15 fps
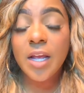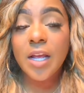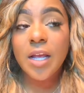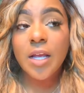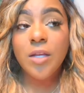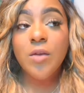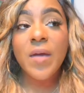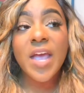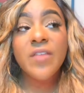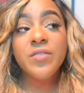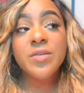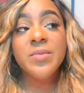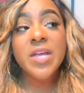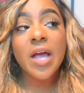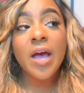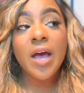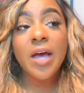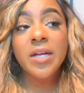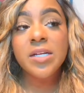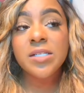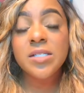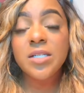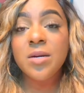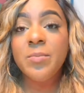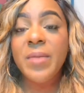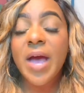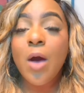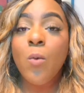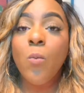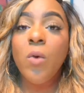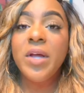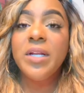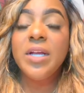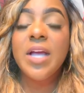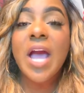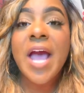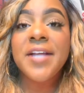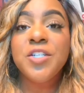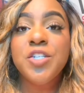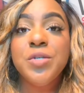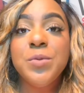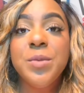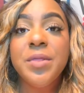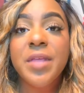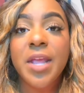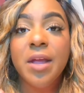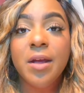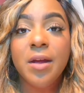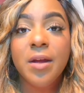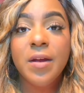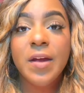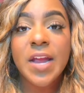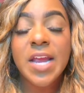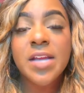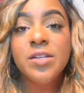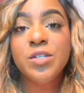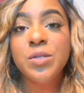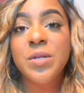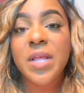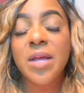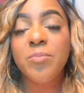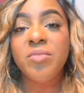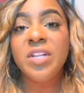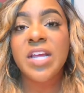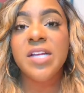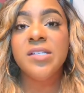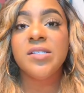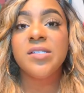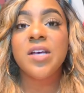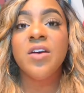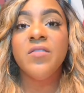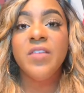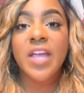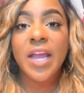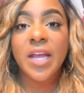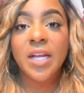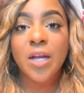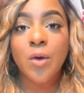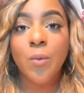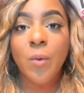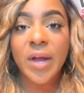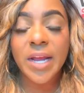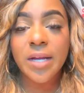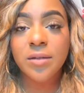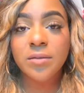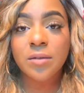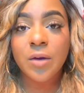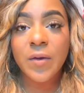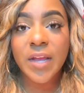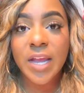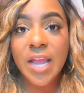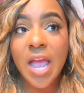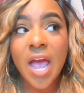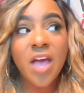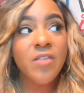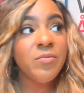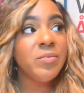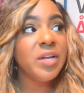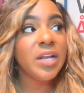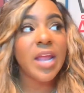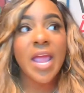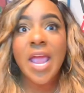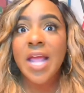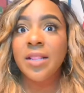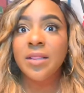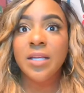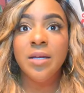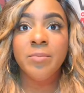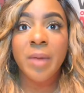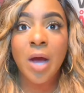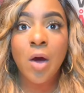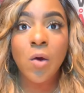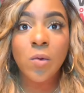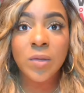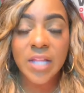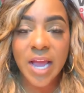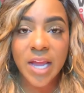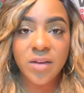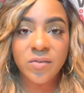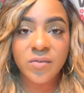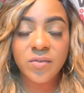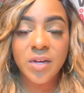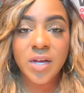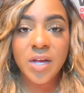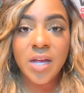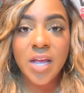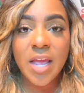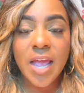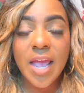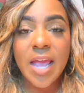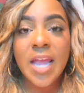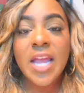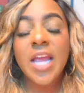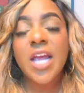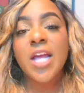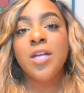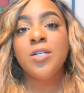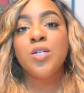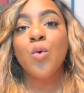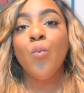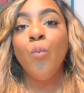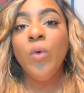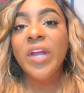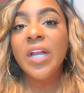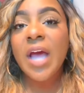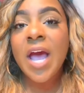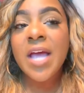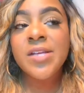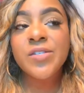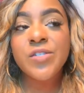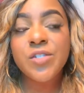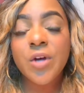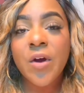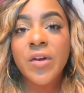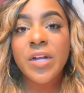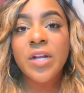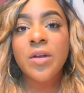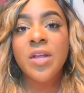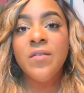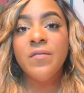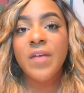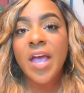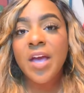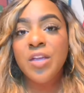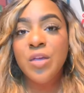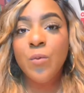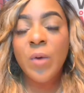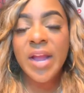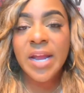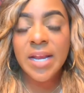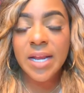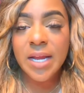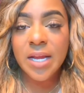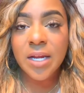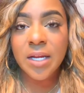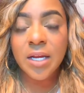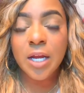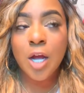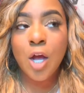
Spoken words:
You have to be honest about what got you there into that place of gaining weight, okay? I've been an athlete my whole life. And when I started evaluating